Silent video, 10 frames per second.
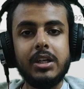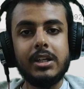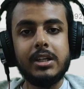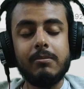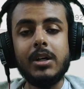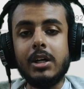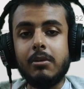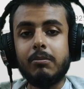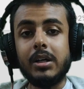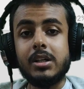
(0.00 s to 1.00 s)
DRM
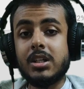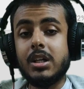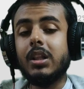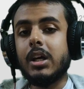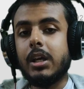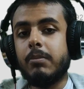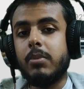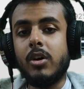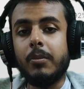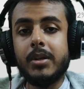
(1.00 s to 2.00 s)
but still the game
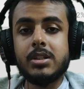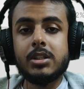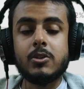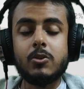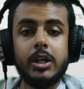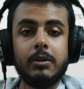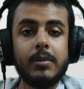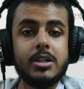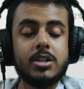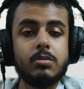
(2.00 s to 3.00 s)
performance is quite
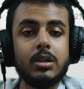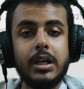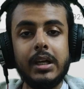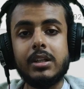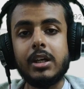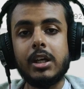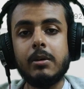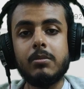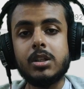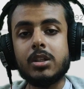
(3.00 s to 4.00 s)
manageable and the
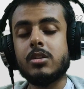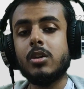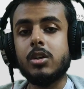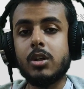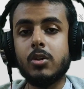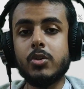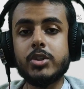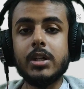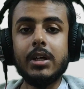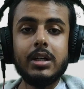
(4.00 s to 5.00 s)
game does not show
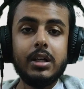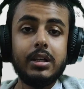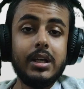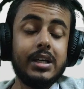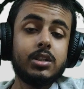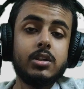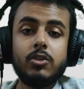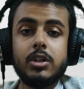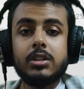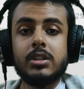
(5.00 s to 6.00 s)
as if
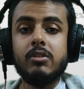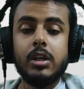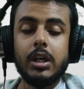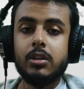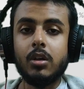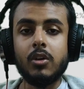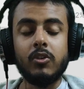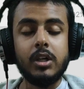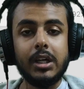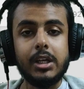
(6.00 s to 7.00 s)
it is having any sort
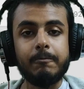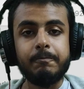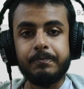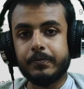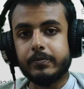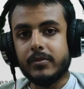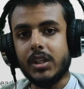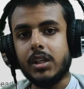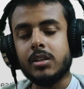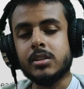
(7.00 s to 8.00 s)
of DRM
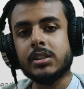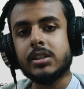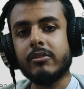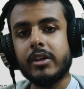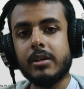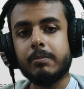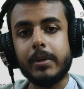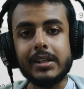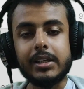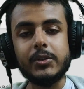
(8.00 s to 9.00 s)
this is a very
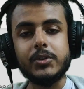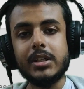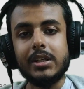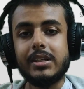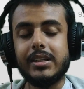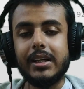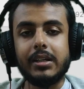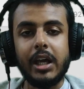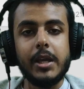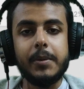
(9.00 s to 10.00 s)
big news
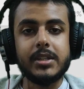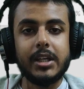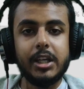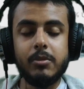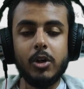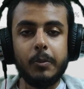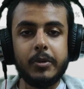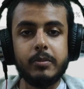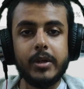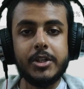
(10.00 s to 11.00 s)
that games can be
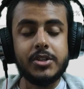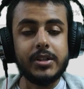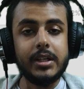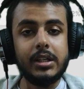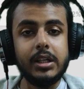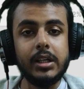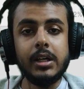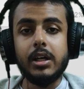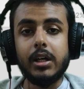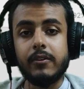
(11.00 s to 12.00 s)
optimized greatly
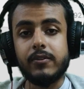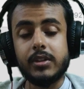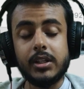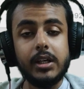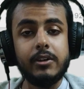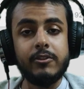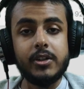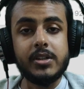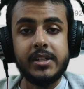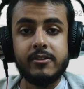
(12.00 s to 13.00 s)
if the
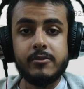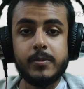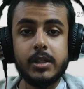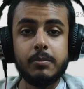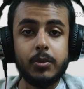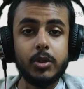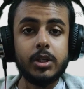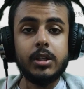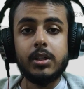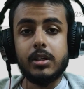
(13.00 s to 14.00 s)
efforts have been
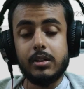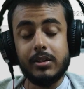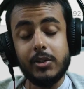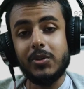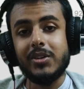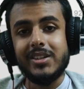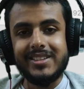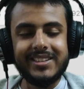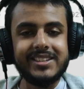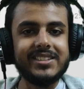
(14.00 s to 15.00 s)
put you know
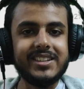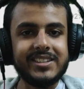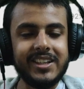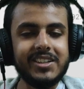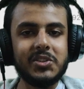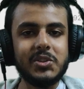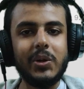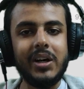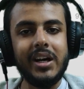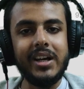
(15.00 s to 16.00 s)
this is the thing
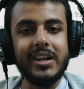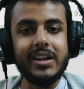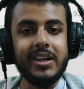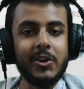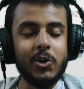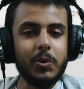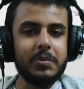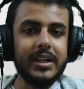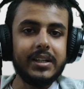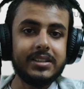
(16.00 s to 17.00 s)
so i hope
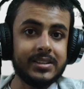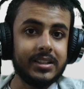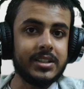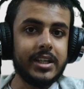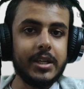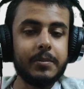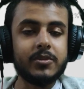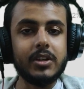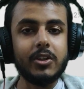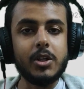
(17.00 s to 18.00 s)
that such games
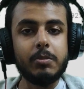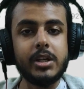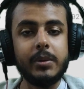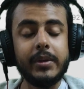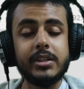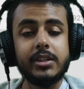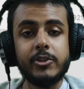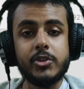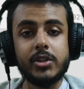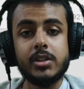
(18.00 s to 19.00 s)
will gonna be coming in the
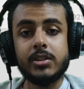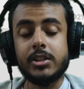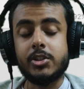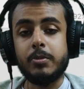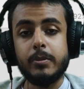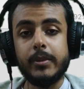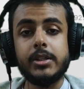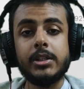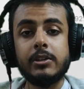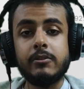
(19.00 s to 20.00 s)
future such
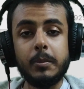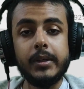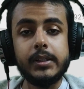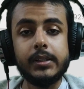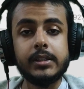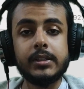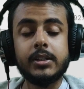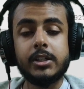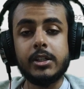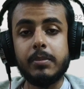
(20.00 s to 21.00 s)
optimization will be done in
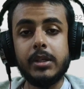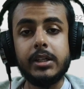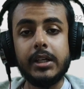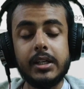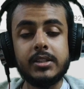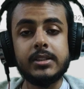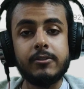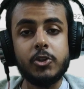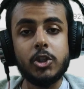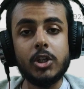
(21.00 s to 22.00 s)
the aaa titles in the
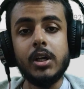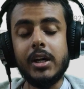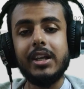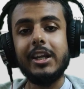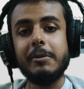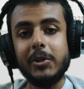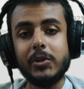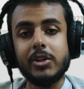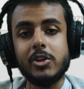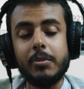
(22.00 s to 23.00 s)
future and let me know
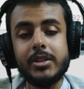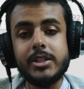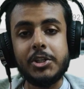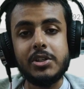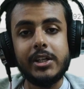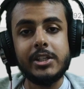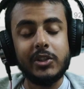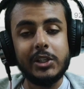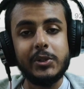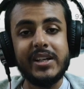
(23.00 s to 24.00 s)
in the comment section guys
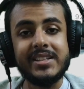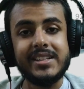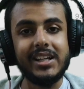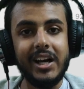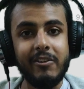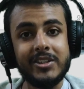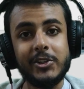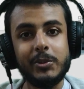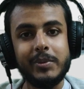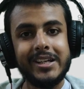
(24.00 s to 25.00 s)
what do you guys think i will see
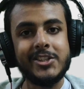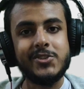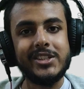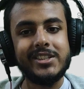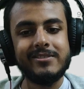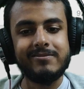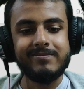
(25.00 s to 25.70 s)
you in my next one